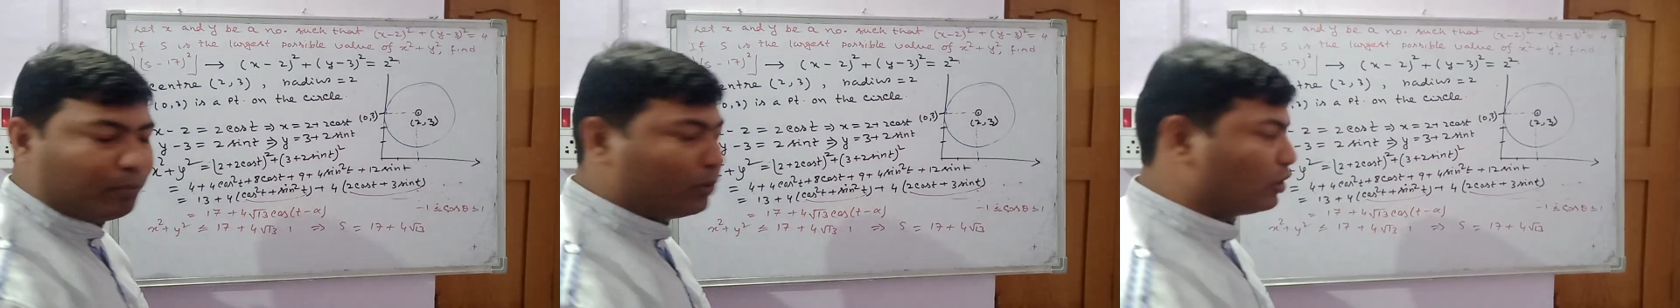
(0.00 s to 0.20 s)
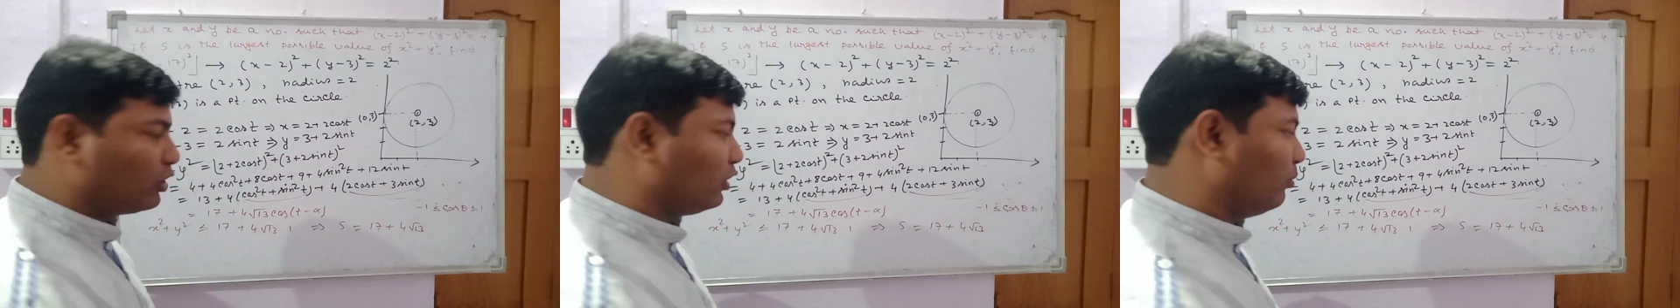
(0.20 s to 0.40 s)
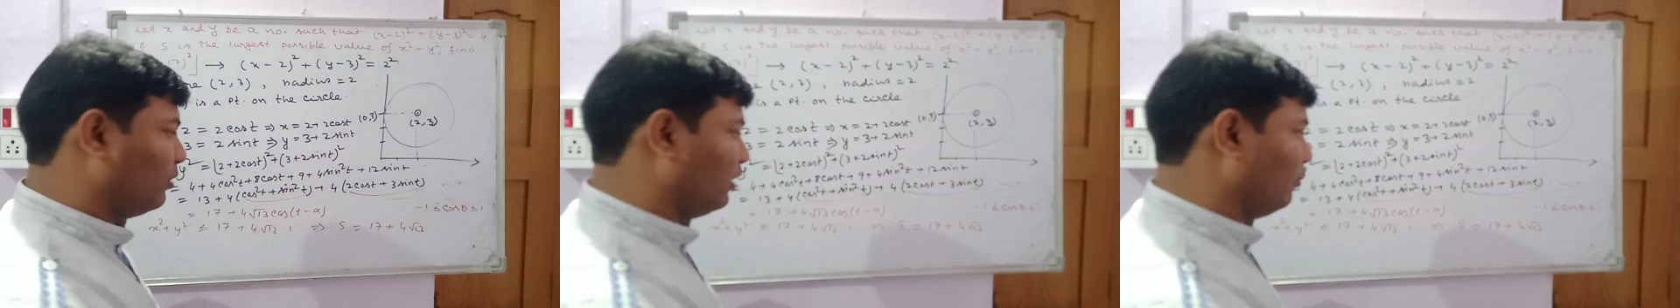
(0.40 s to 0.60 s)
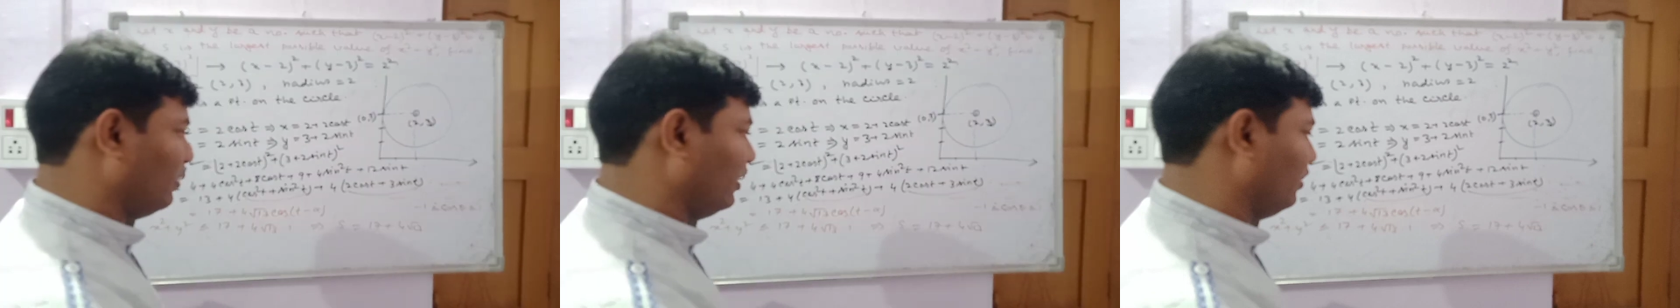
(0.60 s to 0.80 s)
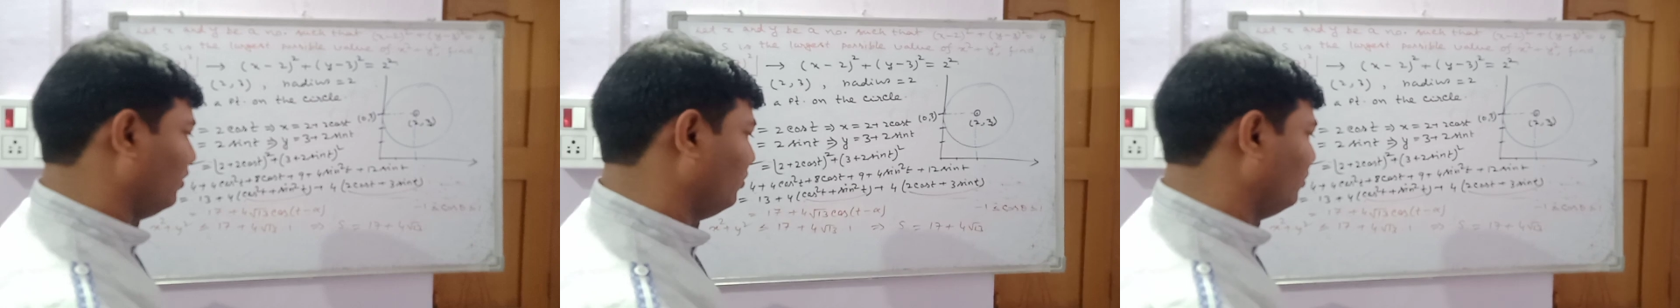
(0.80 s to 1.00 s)
possible
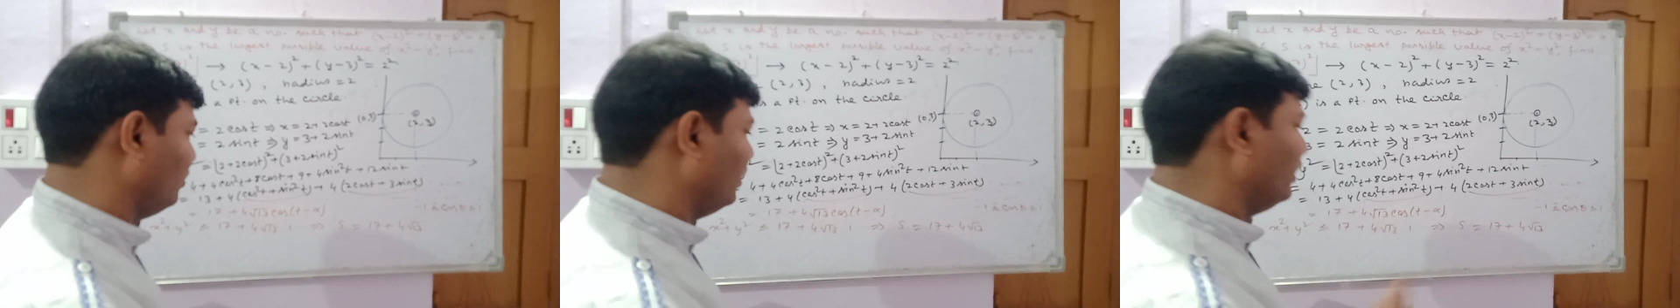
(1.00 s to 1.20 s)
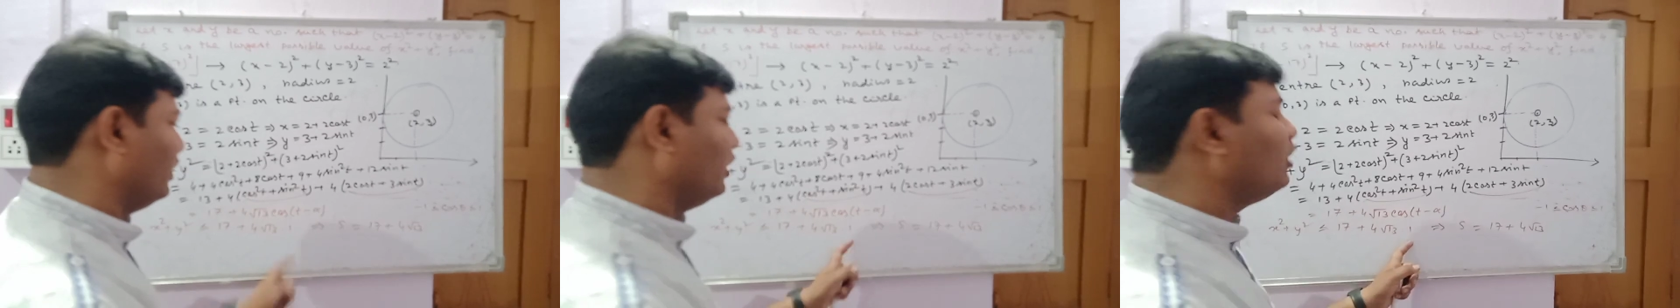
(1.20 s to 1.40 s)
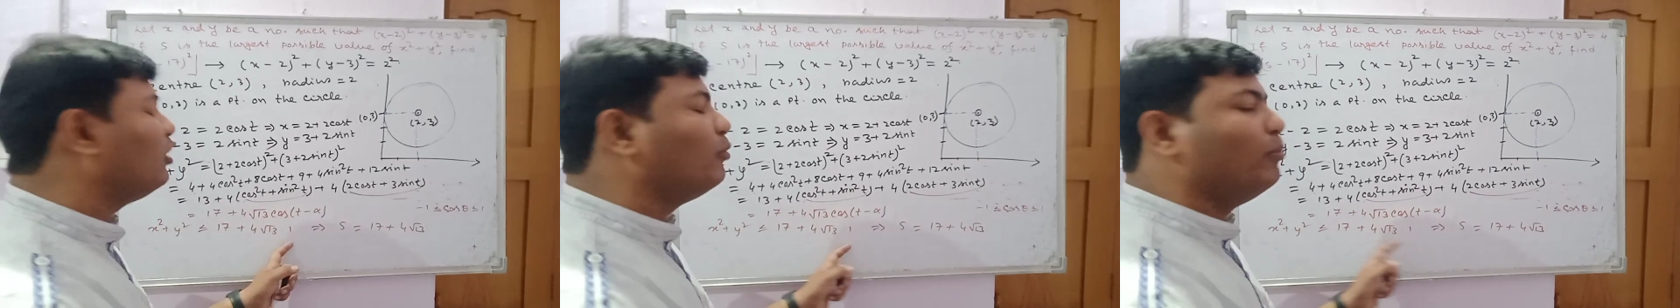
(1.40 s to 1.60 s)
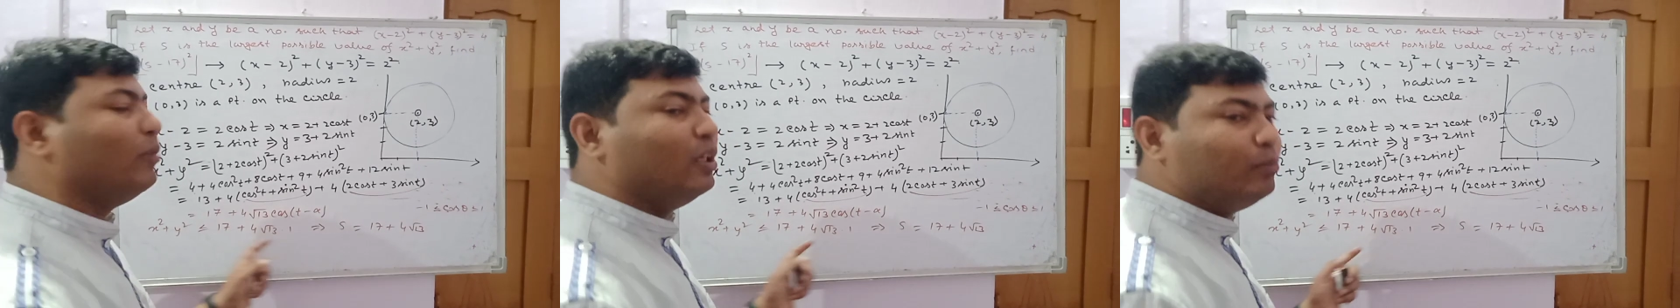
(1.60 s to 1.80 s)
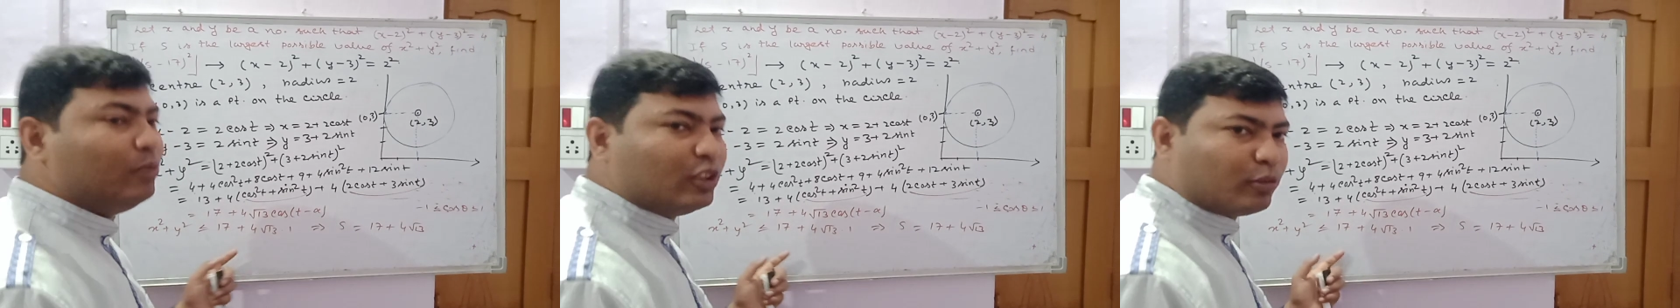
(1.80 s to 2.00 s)
value. It
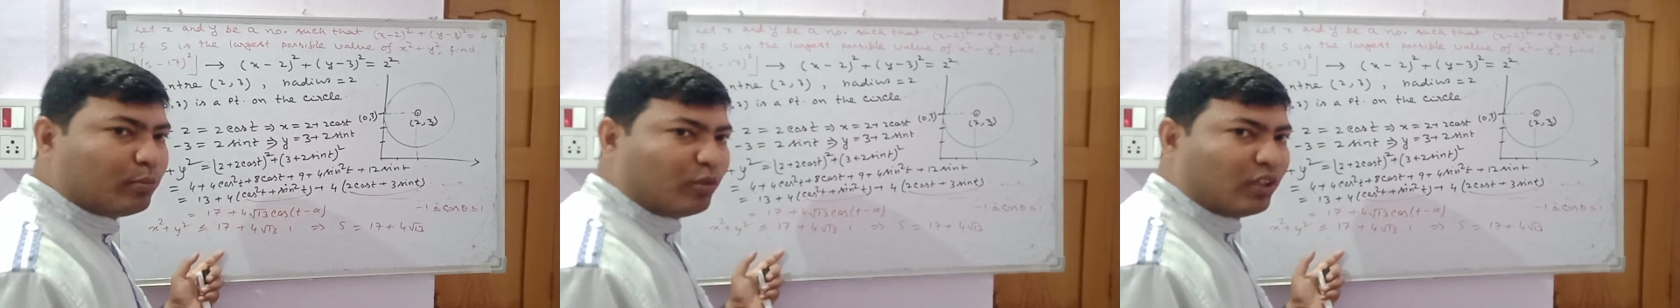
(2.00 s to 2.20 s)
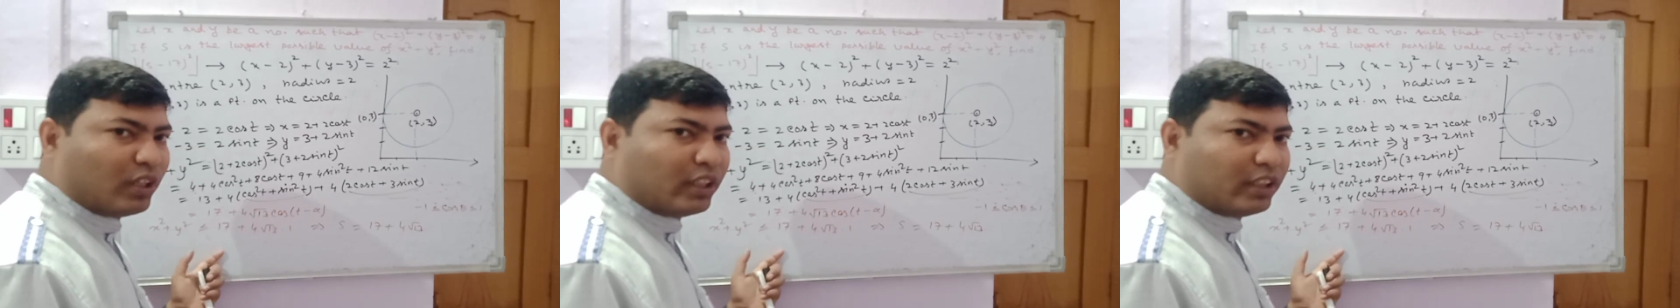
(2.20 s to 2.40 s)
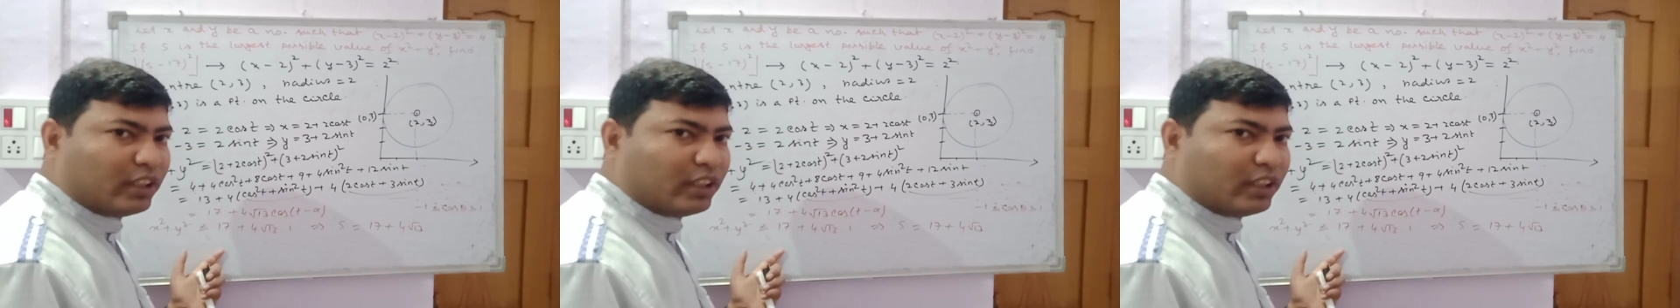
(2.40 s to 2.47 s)
may be smaller